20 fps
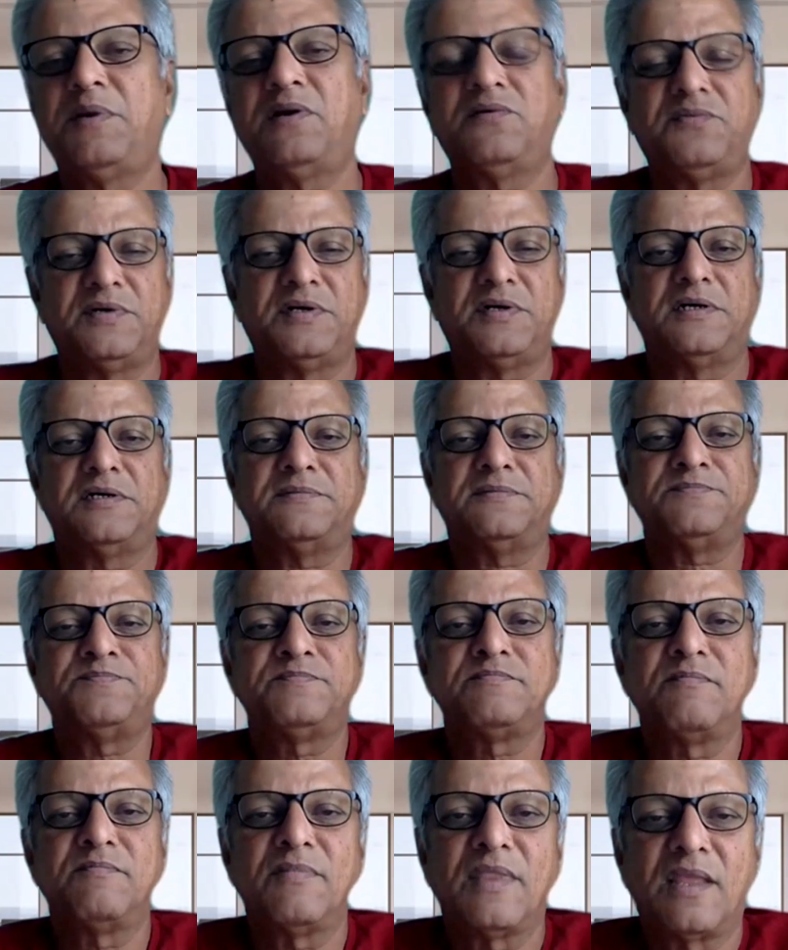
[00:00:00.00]
bit of
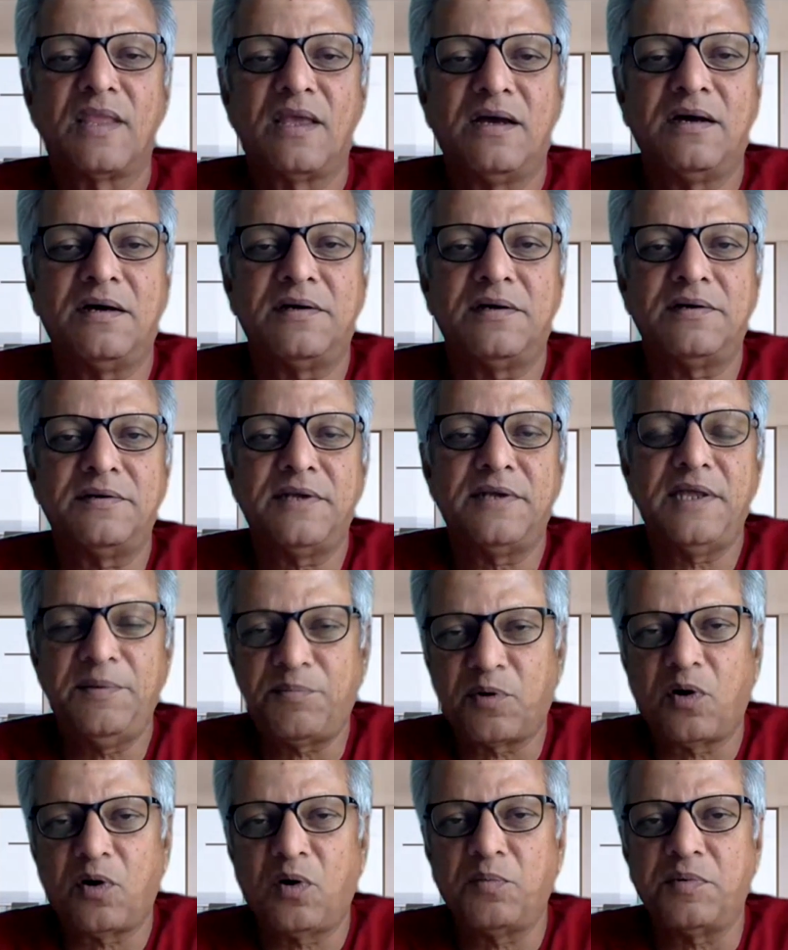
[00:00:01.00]
a knee
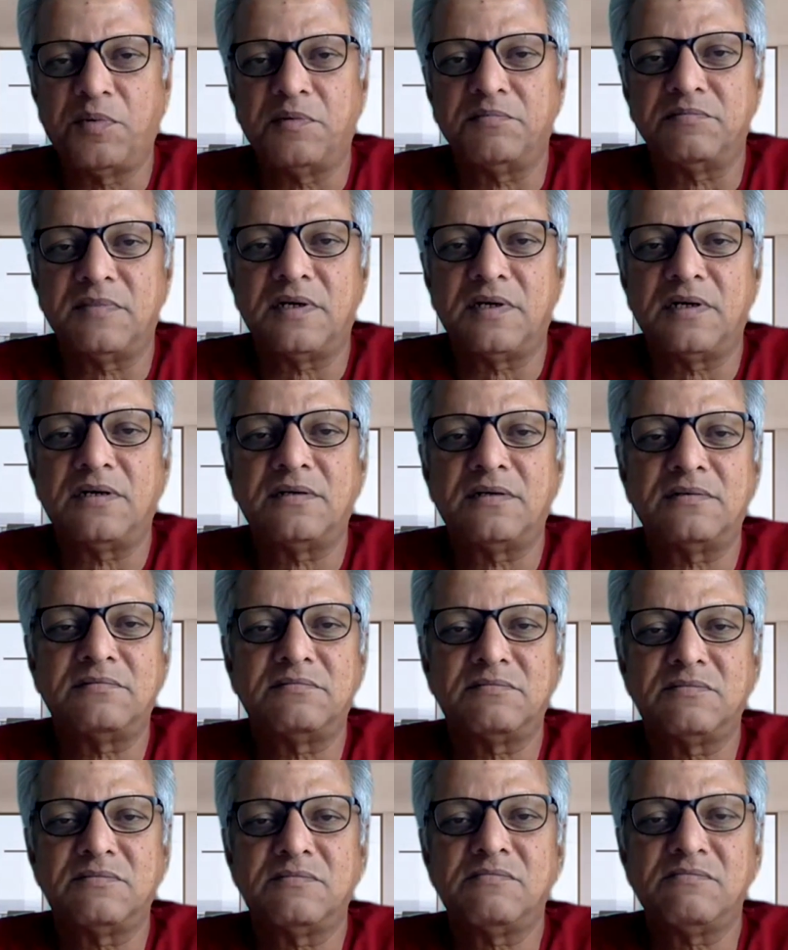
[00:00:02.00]
problem.
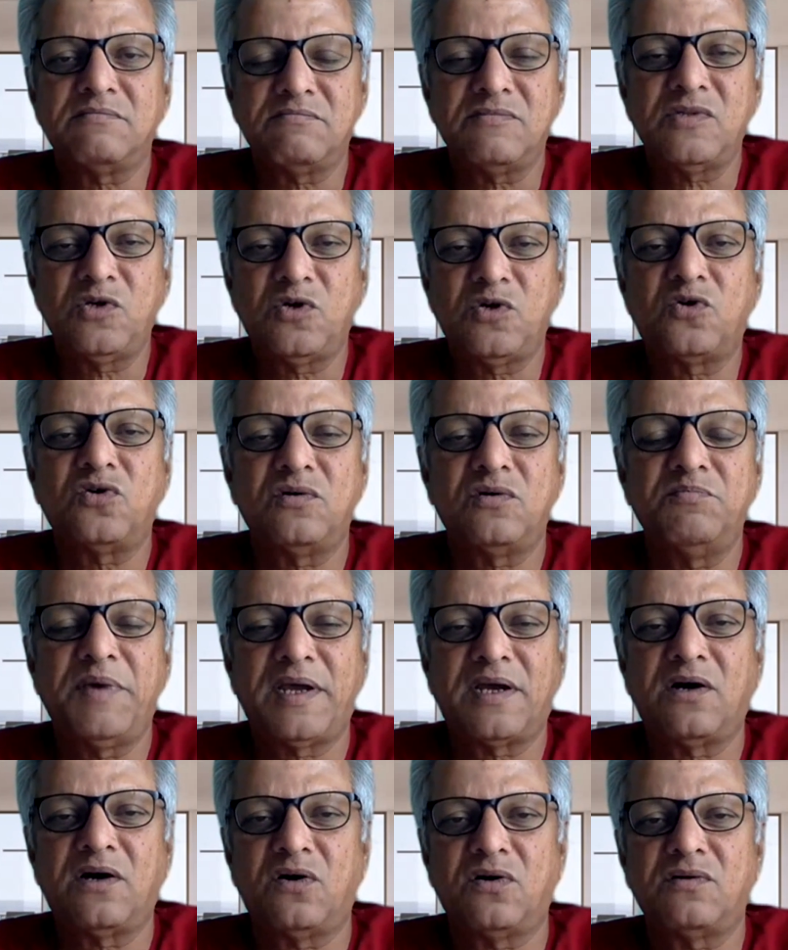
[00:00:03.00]
You could
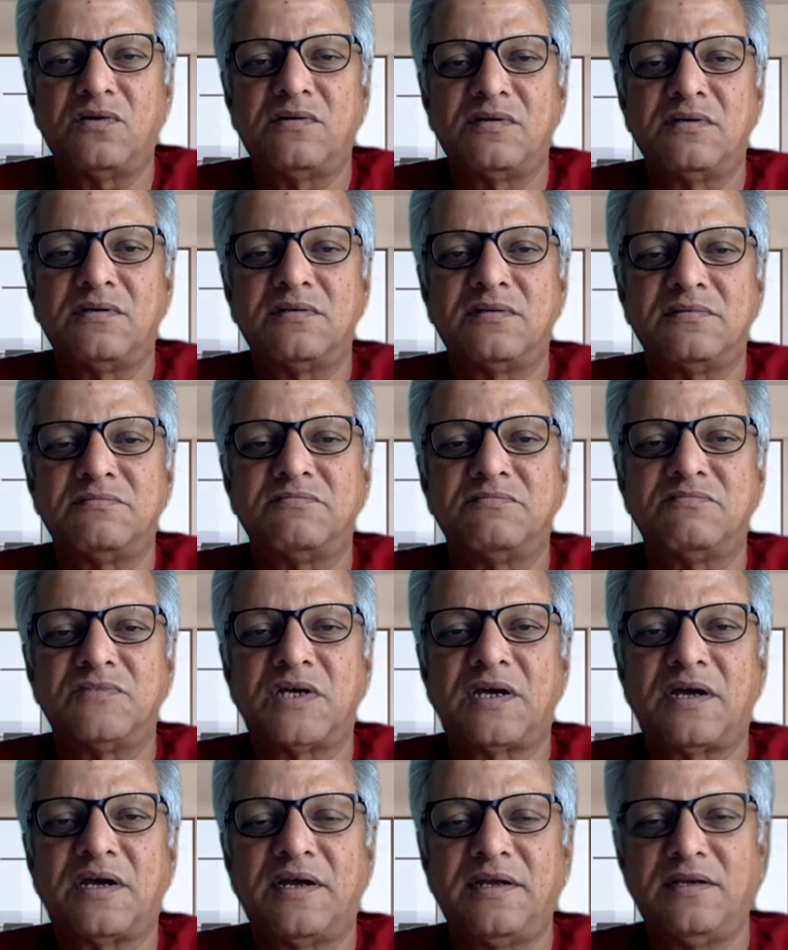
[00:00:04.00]
make out the
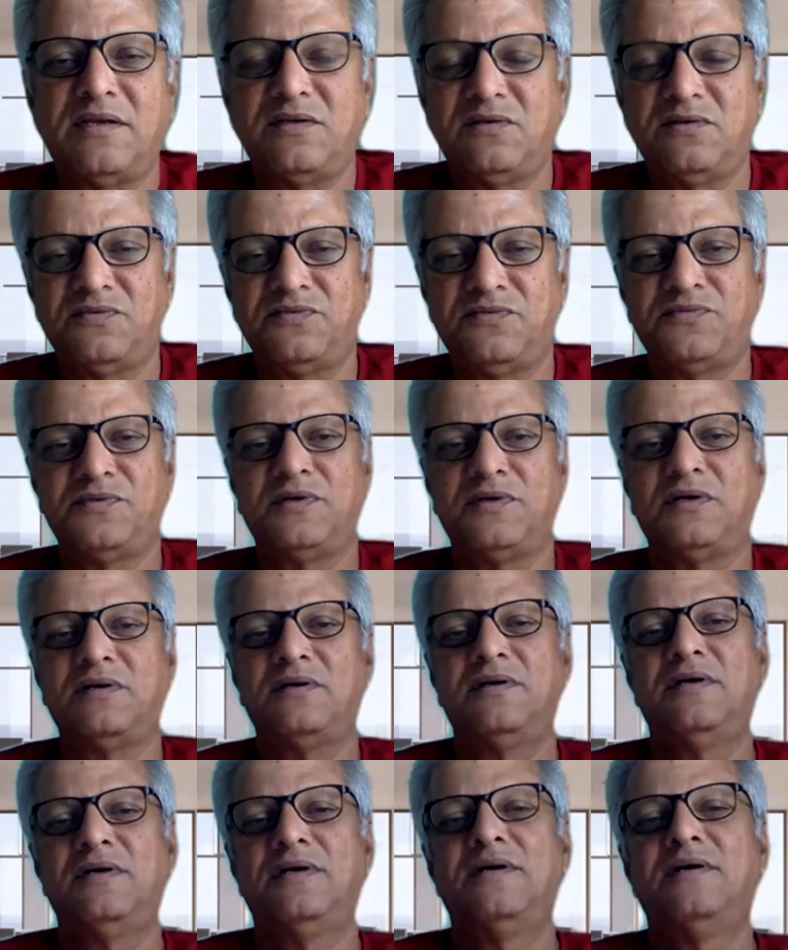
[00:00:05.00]
kind of